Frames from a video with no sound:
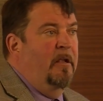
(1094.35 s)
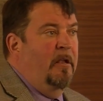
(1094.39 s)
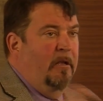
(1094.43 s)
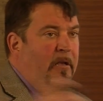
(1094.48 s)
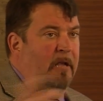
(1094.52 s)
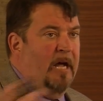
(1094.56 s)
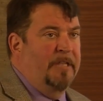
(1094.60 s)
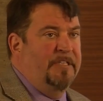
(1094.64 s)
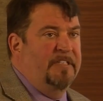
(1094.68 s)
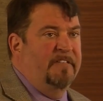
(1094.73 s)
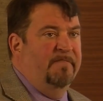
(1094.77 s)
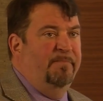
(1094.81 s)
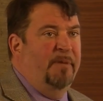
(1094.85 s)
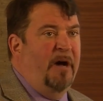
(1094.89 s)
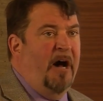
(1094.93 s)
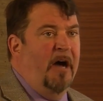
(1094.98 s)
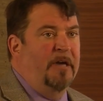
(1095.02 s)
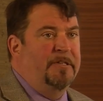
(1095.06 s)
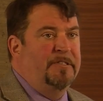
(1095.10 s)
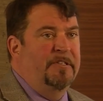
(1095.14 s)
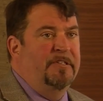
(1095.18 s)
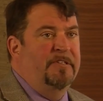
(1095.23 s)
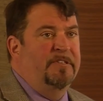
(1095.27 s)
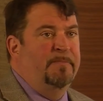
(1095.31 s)
Lots of
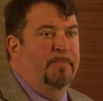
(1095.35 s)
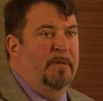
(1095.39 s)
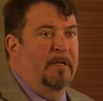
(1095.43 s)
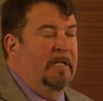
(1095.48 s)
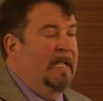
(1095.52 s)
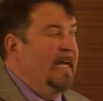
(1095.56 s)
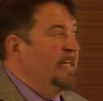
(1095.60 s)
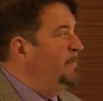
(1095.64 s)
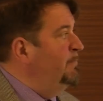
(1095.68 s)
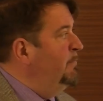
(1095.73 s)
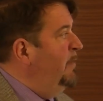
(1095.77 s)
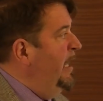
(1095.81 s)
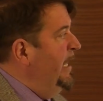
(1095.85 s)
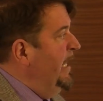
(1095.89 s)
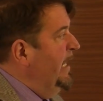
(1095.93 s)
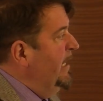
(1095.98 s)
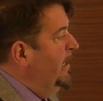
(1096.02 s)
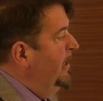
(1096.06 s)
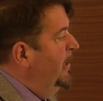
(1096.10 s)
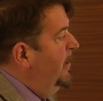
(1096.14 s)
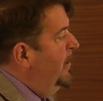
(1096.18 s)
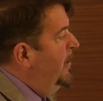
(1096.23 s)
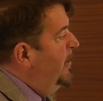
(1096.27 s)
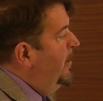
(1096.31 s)
boxes, but less money.
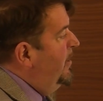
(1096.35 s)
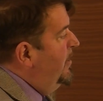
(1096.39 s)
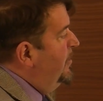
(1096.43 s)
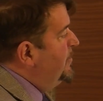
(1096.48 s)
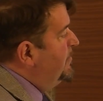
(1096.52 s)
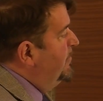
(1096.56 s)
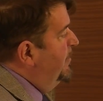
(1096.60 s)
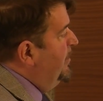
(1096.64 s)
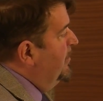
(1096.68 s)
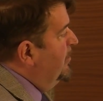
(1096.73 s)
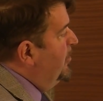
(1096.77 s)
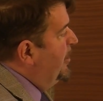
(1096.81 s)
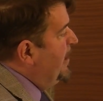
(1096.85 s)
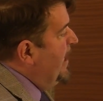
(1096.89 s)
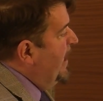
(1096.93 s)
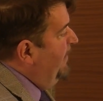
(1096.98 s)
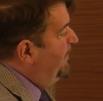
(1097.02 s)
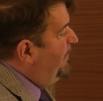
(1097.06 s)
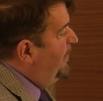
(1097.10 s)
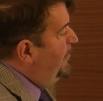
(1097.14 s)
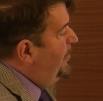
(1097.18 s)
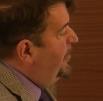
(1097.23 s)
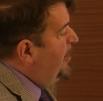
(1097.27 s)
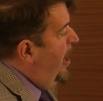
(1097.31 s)
So when you look at
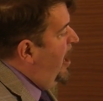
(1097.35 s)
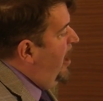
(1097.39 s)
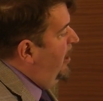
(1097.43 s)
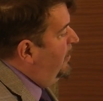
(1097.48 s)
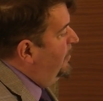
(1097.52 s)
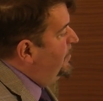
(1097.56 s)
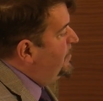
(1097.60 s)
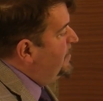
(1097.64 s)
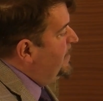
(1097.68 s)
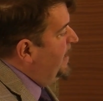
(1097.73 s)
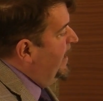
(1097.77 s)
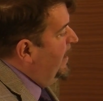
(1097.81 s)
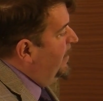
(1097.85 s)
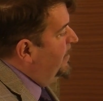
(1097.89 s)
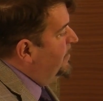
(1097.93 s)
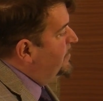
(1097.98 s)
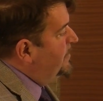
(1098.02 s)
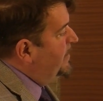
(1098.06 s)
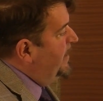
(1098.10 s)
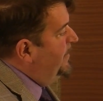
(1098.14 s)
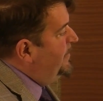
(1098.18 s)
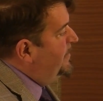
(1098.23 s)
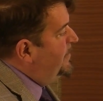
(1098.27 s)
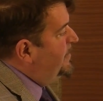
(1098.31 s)
it from dollar
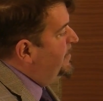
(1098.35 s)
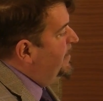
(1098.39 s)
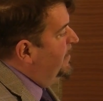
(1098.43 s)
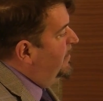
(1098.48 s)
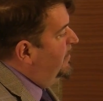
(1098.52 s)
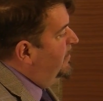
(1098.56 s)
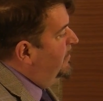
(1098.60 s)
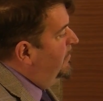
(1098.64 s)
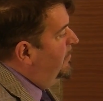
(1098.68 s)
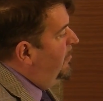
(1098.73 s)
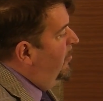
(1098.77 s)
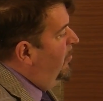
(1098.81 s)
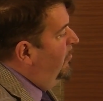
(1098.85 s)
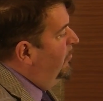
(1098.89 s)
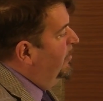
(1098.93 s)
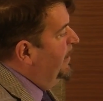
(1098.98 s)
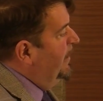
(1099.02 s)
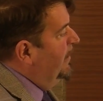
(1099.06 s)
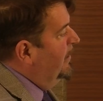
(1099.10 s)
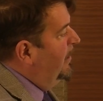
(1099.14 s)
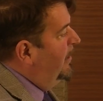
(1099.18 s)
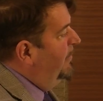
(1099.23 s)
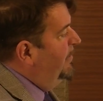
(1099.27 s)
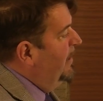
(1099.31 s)
sales, it's still only
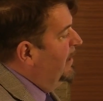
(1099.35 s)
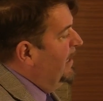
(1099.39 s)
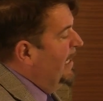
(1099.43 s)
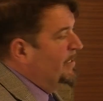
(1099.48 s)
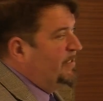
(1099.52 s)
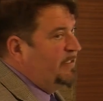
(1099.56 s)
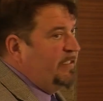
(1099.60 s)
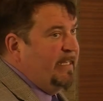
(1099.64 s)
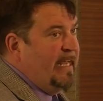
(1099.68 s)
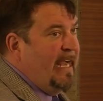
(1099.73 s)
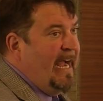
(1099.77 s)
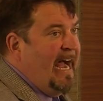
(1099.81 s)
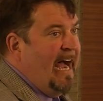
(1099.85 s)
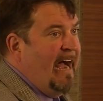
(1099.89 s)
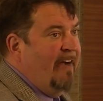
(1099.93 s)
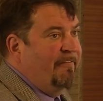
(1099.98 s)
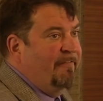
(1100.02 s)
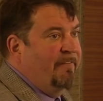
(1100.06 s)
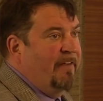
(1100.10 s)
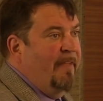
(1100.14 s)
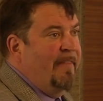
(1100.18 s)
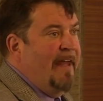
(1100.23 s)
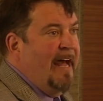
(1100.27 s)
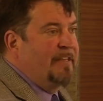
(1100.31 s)
a little bit less than
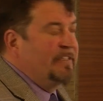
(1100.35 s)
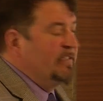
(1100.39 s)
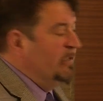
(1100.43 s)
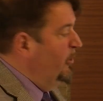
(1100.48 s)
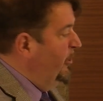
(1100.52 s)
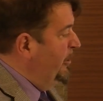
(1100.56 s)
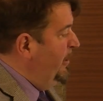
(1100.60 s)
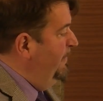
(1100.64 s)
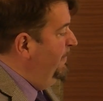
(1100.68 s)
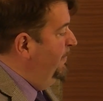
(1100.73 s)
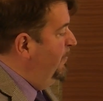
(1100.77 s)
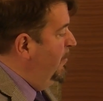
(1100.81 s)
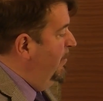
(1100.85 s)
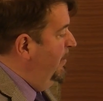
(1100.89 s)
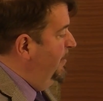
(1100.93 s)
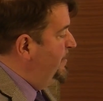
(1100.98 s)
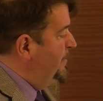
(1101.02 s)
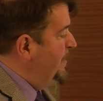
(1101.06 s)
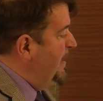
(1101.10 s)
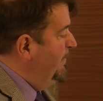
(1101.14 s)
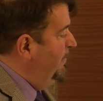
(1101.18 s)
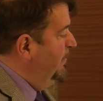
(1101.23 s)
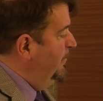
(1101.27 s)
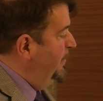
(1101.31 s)
half, and that's looking forward
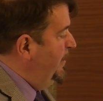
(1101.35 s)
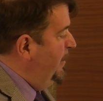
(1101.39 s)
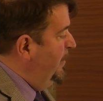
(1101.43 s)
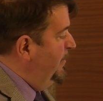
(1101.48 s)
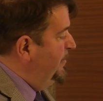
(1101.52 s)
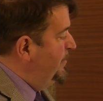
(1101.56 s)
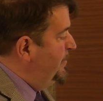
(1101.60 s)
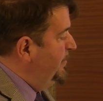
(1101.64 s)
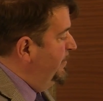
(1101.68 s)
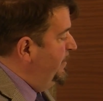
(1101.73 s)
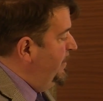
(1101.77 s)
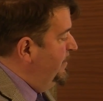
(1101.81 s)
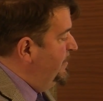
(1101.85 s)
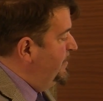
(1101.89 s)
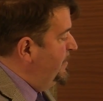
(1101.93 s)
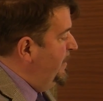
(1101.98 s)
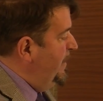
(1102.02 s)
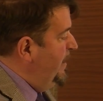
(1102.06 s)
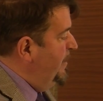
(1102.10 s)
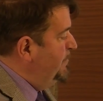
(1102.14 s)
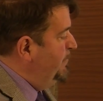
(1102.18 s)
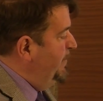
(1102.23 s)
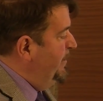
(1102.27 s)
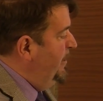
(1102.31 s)
several years. So you can
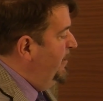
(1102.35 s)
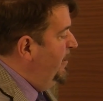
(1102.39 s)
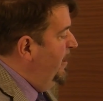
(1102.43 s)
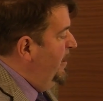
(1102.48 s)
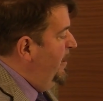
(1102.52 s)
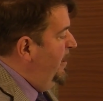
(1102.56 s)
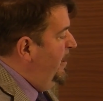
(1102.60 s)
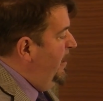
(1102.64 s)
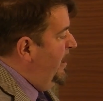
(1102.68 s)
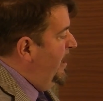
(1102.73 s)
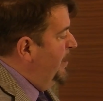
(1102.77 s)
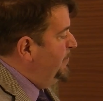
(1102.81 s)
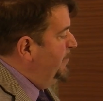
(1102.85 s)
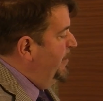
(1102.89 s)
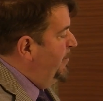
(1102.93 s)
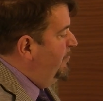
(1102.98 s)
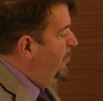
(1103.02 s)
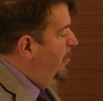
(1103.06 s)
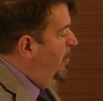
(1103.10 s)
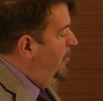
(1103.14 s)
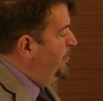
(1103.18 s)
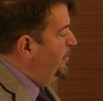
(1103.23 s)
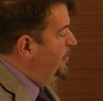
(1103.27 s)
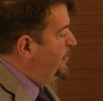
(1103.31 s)
see as we
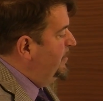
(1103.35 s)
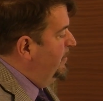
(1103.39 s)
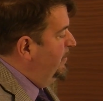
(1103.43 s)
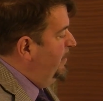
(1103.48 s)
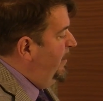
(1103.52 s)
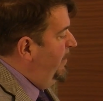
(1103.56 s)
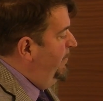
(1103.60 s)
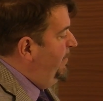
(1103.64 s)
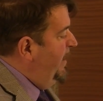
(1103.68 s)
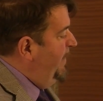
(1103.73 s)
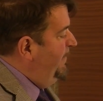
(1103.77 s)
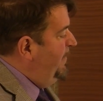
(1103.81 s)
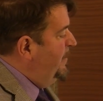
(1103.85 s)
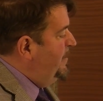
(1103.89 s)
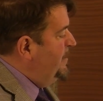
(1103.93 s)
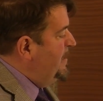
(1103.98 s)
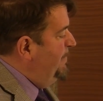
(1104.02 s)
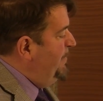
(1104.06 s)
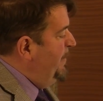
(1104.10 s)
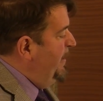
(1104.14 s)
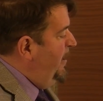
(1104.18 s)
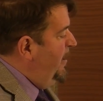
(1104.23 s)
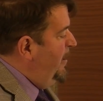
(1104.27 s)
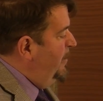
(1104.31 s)
grow, just a little bit of a
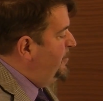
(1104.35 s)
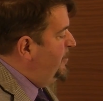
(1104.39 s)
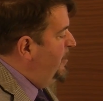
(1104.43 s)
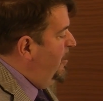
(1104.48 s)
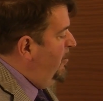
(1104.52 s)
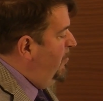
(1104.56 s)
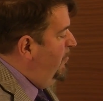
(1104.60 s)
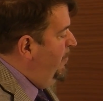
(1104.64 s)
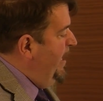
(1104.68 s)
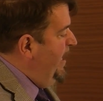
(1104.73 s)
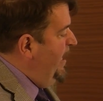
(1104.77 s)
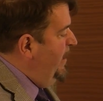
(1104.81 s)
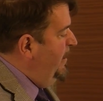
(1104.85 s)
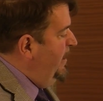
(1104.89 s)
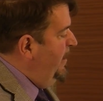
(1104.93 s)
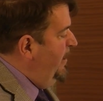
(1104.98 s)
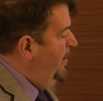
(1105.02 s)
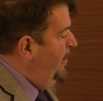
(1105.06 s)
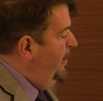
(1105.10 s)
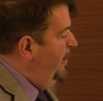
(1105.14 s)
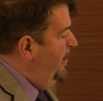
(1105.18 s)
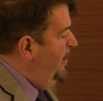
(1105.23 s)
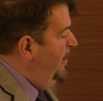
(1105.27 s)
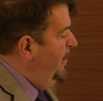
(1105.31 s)
dipping our toe in
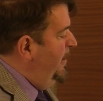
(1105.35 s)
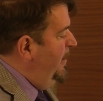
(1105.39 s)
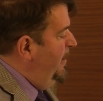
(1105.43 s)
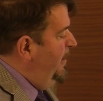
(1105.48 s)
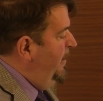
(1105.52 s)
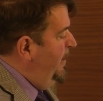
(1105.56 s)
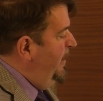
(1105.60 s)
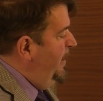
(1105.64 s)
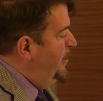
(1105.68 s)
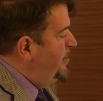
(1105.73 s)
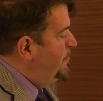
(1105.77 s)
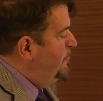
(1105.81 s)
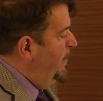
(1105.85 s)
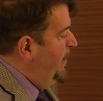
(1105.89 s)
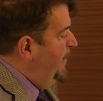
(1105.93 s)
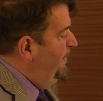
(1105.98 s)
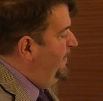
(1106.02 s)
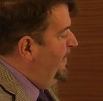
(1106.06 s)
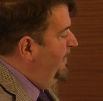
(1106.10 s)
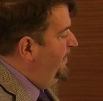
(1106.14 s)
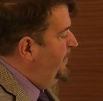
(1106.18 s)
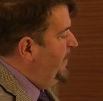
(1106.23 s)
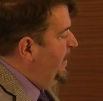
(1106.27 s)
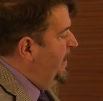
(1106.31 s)
here in
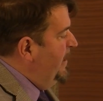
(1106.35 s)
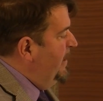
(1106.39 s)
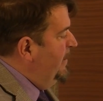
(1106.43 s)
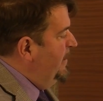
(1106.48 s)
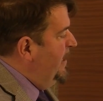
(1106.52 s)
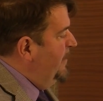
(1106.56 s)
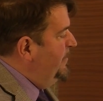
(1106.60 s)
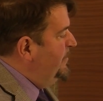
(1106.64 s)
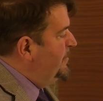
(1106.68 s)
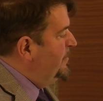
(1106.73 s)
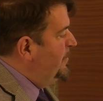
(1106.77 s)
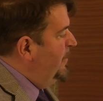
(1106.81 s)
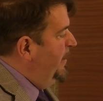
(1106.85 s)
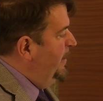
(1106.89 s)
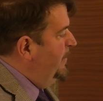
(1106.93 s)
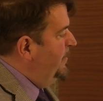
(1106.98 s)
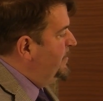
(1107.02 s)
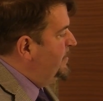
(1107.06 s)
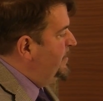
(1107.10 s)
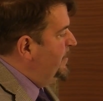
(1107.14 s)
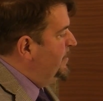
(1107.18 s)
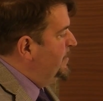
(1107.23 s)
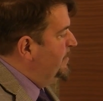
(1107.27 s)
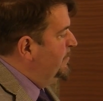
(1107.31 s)
2015, and then starting to
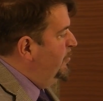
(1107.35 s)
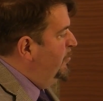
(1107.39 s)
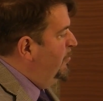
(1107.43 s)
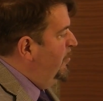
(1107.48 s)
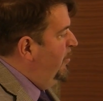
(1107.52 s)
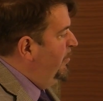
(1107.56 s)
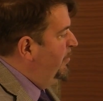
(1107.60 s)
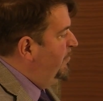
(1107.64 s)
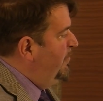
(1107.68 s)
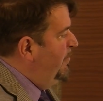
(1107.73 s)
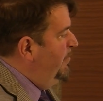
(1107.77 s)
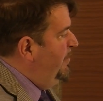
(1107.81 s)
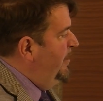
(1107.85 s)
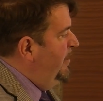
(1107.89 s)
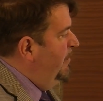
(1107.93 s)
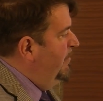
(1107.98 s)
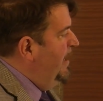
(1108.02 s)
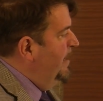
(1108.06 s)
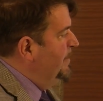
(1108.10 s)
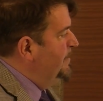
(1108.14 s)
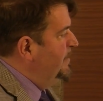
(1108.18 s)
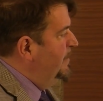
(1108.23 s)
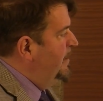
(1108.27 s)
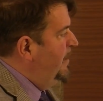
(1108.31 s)
see some growth from the
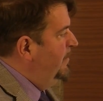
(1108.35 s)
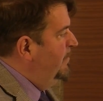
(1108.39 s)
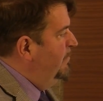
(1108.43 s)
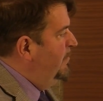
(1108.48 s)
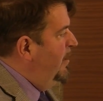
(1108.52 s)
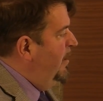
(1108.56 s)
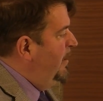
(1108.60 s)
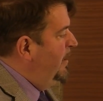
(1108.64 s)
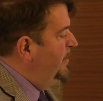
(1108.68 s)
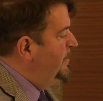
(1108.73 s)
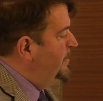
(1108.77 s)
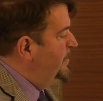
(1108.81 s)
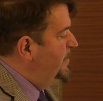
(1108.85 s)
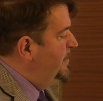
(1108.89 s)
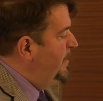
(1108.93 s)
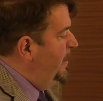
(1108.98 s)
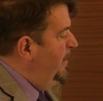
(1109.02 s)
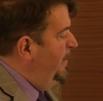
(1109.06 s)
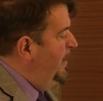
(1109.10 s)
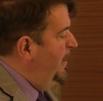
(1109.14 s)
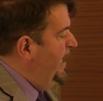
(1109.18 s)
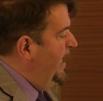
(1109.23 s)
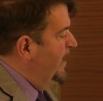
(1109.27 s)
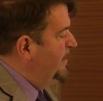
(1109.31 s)
US and other markets
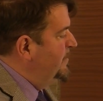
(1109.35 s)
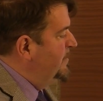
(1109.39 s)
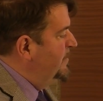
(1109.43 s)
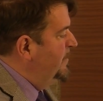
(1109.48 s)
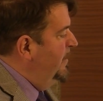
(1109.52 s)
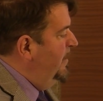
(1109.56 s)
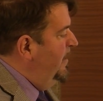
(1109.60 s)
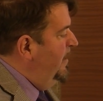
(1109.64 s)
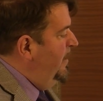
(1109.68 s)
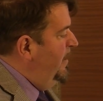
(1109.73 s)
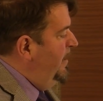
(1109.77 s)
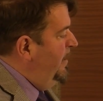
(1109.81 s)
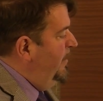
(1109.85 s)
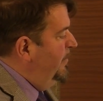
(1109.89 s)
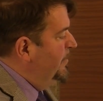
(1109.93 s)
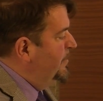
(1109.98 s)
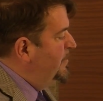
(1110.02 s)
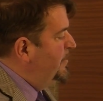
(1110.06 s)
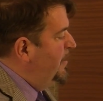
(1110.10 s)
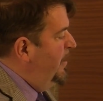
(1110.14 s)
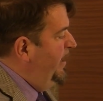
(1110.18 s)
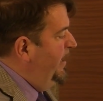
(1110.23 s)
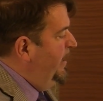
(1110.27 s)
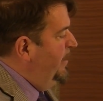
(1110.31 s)
in the next,
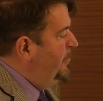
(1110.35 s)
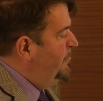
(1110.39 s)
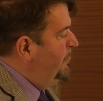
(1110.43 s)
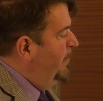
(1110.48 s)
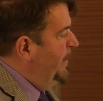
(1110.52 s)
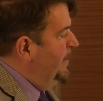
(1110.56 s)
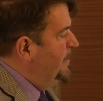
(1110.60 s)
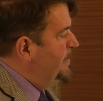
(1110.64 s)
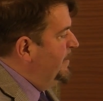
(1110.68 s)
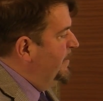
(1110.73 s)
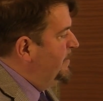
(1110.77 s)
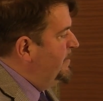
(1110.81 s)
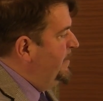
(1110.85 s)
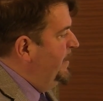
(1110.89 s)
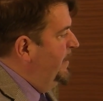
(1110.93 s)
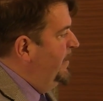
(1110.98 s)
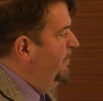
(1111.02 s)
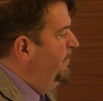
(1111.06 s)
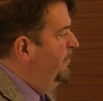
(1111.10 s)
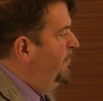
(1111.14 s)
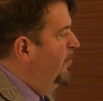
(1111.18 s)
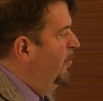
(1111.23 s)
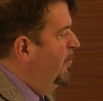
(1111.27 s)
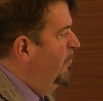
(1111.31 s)
starting in 2016
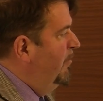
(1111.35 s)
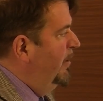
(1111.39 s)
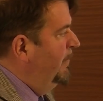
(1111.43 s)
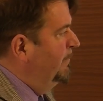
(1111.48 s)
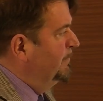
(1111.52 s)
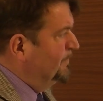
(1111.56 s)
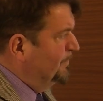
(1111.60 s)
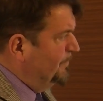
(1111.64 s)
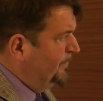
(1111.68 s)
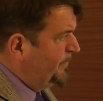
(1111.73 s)
and forward.